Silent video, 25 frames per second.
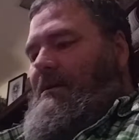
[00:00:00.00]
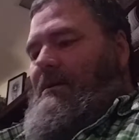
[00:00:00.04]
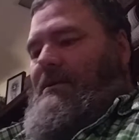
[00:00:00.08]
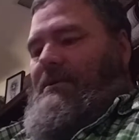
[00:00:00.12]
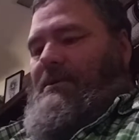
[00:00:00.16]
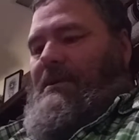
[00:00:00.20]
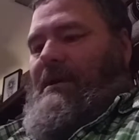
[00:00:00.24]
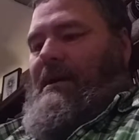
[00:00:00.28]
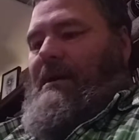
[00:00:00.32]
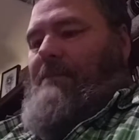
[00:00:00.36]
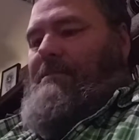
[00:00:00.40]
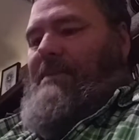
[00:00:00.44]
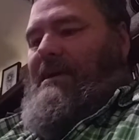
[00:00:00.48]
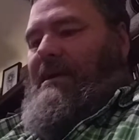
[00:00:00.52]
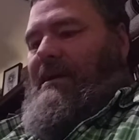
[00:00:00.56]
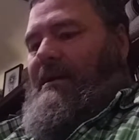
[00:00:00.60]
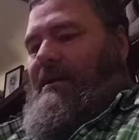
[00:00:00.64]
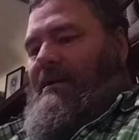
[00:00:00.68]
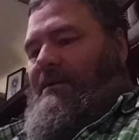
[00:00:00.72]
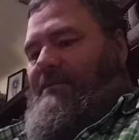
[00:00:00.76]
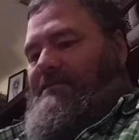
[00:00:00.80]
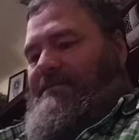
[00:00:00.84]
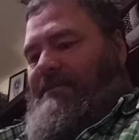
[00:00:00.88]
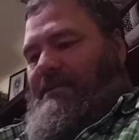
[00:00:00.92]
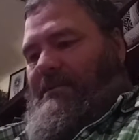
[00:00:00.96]
you got to be
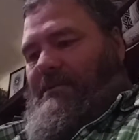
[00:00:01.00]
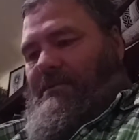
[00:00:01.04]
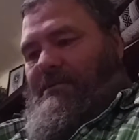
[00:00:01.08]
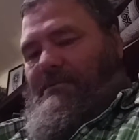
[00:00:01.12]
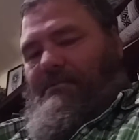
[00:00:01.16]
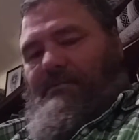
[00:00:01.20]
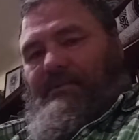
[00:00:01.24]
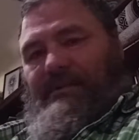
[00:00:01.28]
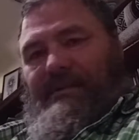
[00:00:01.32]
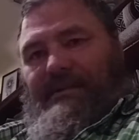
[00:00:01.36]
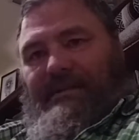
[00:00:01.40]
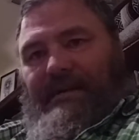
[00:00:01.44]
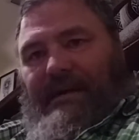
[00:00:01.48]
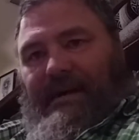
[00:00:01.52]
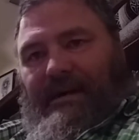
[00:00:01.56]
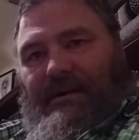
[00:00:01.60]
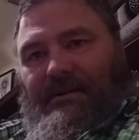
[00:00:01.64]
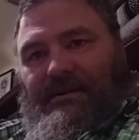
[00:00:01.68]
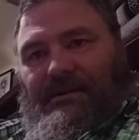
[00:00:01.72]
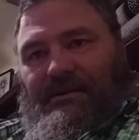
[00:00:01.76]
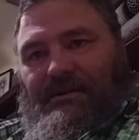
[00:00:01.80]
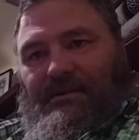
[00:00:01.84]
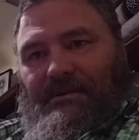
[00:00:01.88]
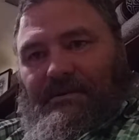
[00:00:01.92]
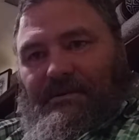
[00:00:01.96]
careful with how
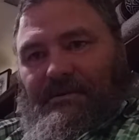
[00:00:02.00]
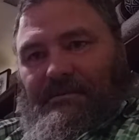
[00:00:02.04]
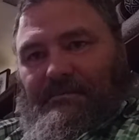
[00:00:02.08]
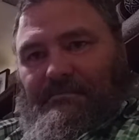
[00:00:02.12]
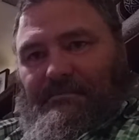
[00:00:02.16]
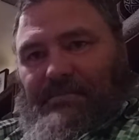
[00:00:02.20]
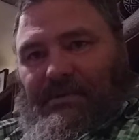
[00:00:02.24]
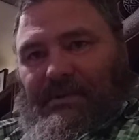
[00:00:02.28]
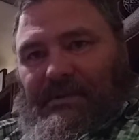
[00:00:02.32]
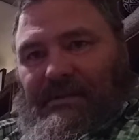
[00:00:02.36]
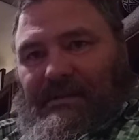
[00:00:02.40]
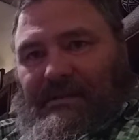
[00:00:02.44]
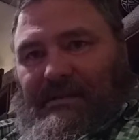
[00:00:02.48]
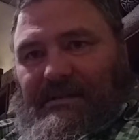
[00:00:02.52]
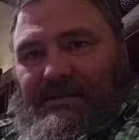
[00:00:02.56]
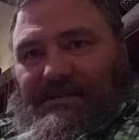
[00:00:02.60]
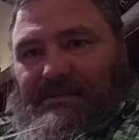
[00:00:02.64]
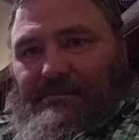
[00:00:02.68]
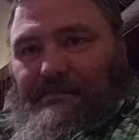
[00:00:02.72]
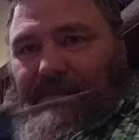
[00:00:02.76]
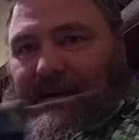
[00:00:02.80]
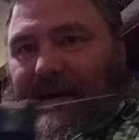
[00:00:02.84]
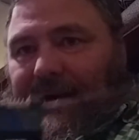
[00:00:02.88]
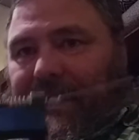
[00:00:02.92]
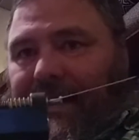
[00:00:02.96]
you put this
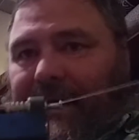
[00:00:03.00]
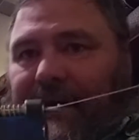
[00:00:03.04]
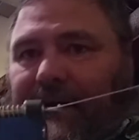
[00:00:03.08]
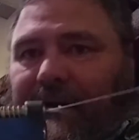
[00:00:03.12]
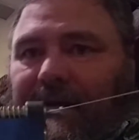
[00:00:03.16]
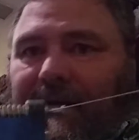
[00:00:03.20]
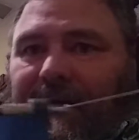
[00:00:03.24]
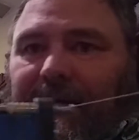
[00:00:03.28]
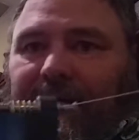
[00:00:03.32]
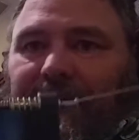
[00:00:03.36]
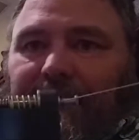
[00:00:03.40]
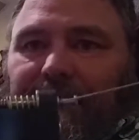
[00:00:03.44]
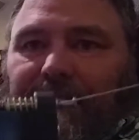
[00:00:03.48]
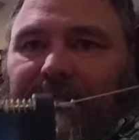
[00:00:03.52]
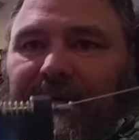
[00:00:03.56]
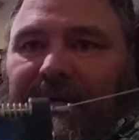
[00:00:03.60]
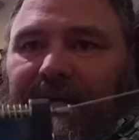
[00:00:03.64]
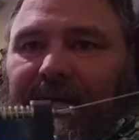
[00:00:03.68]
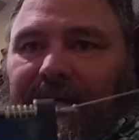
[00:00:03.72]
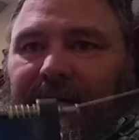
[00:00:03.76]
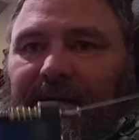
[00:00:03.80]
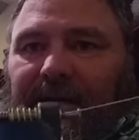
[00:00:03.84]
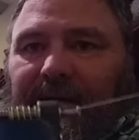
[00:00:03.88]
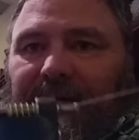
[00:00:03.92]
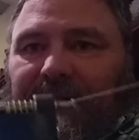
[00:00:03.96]
back
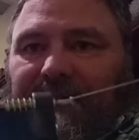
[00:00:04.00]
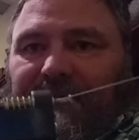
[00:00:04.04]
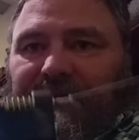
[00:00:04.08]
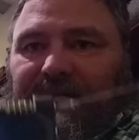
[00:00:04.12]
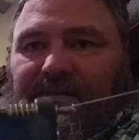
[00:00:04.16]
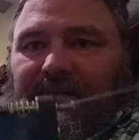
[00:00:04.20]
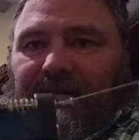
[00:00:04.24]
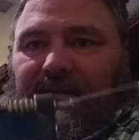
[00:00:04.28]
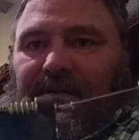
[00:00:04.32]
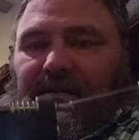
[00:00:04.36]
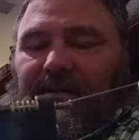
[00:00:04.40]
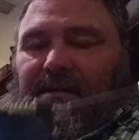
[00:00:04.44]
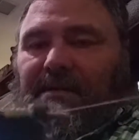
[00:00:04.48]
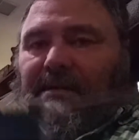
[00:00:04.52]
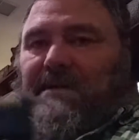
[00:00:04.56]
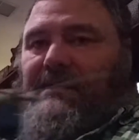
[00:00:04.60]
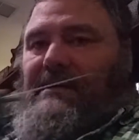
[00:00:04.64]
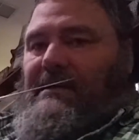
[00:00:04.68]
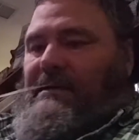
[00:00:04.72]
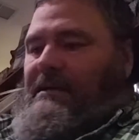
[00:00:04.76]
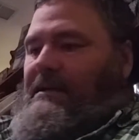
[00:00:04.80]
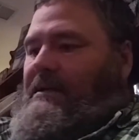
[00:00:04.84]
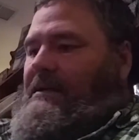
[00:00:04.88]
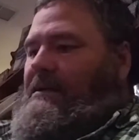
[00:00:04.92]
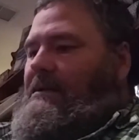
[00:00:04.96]
because
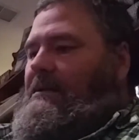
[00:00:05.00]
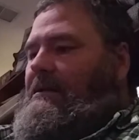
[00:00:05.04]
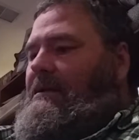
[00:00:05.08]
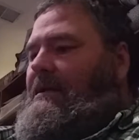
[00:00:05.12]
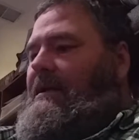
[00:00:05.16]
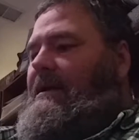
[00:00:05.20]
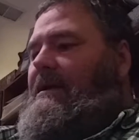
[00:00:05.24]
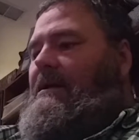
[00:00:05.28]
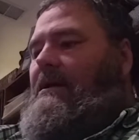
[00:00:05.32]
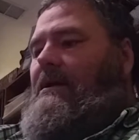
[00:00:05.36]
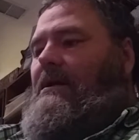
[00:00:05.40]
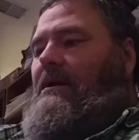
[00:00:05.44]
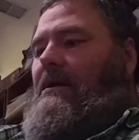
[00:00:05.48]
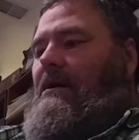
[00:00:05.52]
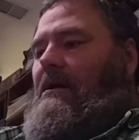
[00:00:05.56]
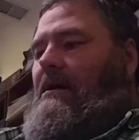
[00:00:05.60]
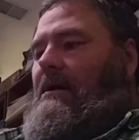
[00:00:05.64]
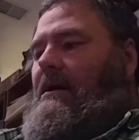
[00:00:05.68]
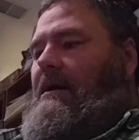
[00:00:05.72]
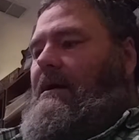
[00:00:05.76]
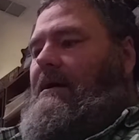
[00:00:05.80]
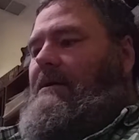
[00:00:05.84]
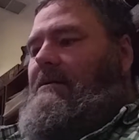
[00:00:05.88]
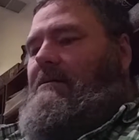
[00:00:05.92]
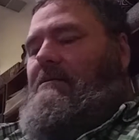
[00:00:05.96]
it'll get
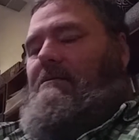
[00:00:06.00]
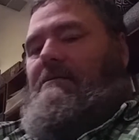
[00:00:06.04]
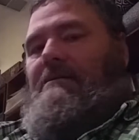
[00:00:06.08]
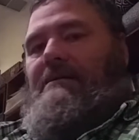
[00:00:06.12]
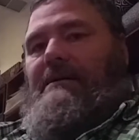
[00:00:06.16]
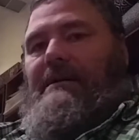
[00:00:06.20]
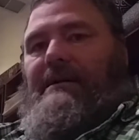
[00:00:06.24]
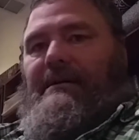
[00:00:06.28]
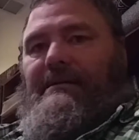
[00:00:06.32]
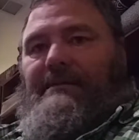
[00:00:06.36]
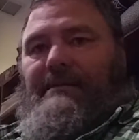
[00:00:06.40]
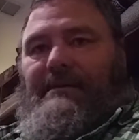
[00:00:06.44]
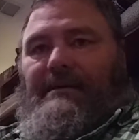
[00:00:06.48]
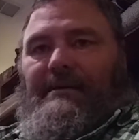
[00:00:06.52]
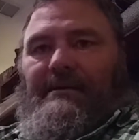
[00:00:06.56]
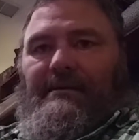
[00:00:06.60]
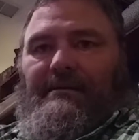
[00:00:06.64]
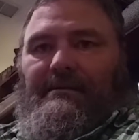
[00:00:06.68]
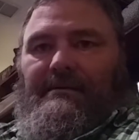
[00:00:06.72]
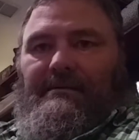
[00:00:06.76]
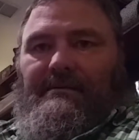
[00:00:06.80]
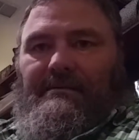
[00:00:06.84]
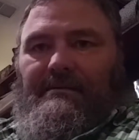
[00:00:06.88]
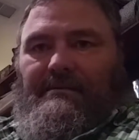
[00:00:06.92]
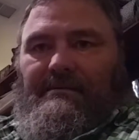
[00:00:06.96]
caught on
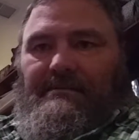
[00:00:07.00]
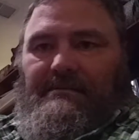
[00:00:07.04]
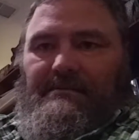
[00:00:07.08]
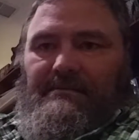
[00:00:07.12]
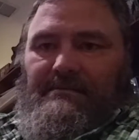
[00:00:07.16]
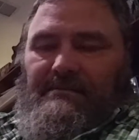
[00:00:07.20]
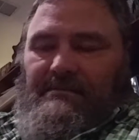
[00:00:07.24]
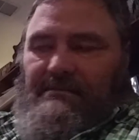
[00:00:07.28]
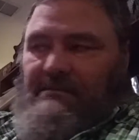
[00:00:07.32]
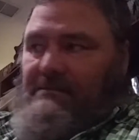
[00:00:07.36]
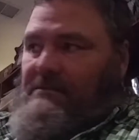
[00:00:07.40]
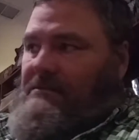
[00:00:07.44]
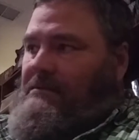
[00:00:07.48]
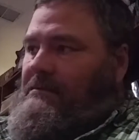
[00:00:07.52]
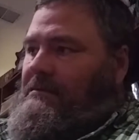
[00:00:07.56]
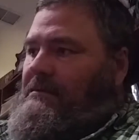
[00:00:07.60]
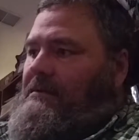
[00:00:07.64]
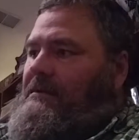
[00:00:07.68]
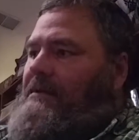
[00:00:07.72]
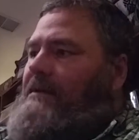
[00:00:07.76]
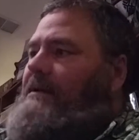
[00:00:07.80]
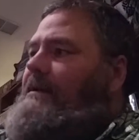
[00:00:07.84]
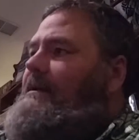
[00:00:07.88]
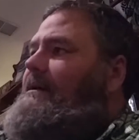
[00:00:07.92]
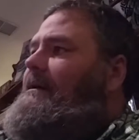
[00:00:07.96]
the
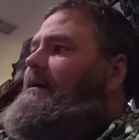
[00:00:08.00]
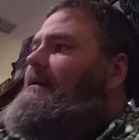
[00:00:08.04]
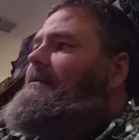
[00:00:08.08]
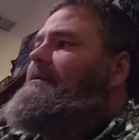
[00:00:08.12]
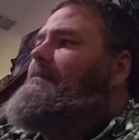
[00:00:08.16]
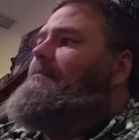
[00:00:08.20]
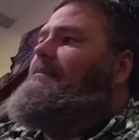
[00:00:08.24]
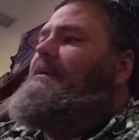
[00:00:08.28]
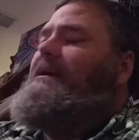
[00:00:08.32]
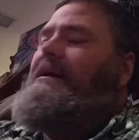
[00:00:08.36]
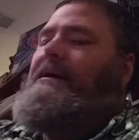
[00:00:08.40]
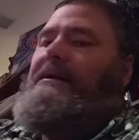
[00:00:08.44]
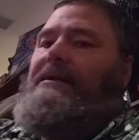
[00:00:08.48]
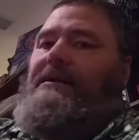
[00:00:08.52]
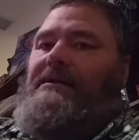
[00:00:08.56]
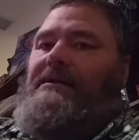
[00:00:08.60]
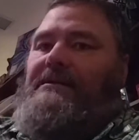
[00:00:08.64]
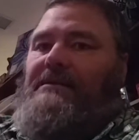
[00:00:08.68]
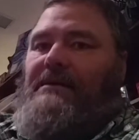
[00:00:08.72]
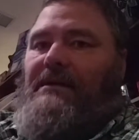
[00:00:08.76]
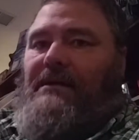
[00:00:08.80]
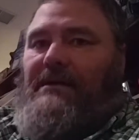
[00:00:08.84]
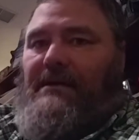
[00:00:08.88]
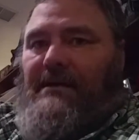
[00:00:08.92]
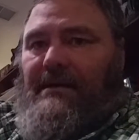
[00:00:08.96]
body of
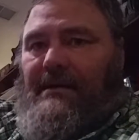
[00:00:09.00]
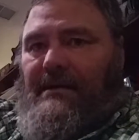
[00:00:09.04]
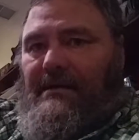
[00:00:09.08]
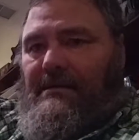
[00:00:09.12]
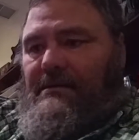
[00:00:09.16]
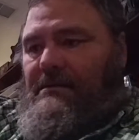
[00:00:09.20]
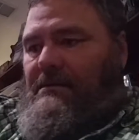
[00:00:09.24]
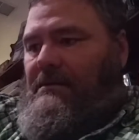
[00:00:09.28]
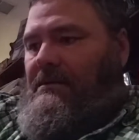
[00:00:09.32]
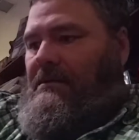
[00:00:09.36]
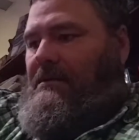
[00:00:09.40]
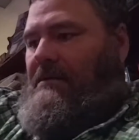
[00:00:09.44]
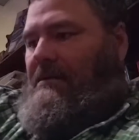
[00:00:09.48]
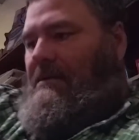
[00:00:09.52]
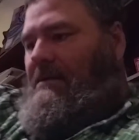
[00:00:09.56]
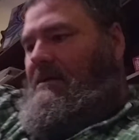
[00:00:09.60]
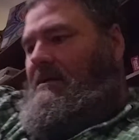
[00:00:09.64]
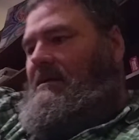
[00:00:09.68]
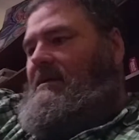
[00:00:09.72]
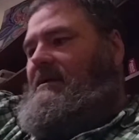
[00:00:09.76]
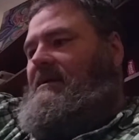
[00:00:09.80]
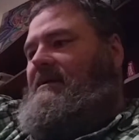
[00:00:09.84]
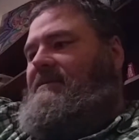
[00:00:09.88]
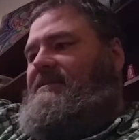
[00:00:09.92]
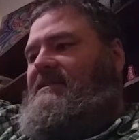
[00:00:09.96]
the gun
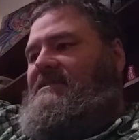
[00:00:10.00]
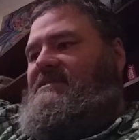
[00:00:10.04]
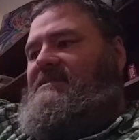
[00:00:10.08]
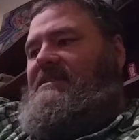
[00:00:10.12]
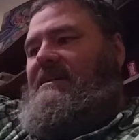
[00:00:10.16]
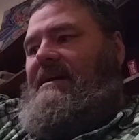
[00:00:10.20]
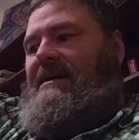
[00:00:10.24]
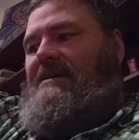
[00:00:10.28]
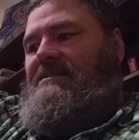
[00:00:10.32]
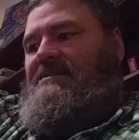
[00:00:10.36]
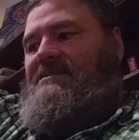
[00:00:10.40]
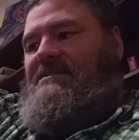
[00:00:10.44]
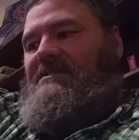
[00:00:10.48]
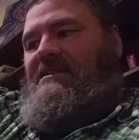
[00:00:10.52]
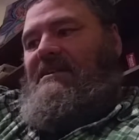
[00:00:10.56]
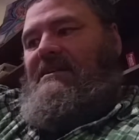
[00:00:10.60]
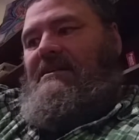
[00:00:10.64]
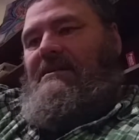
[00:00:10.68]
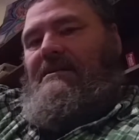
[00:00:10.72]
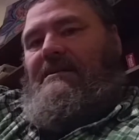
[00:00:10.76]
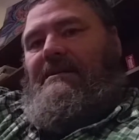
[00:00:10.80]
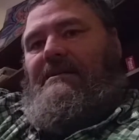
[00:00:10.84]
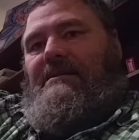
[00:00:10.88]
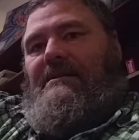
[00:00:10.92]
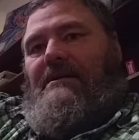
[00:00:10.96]
if it's not
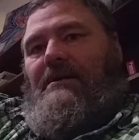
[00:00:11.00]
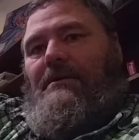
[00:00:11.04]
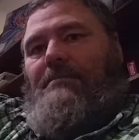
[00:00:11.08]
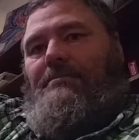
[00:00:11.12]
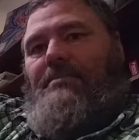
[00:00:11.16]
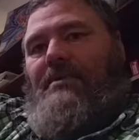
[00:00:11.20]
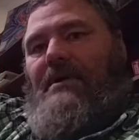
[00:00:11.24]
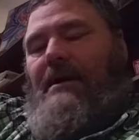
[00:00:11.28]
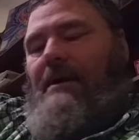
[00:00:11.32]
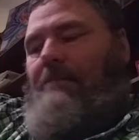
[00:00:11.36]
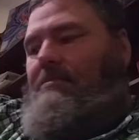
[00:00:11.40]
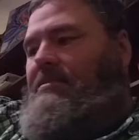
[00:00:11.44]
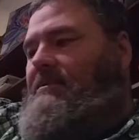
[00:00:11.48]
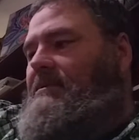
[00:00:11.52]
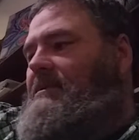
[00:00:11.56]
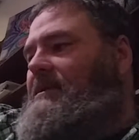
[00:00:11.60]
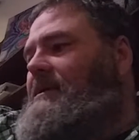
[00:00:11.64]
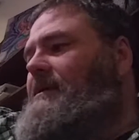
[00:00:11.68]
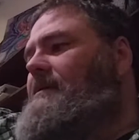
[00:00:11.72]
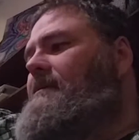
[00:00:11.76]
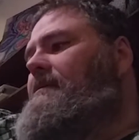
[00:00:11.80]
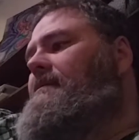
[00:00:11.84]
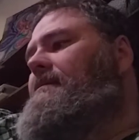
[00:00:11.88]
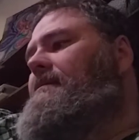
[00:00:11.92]
seated in there properly.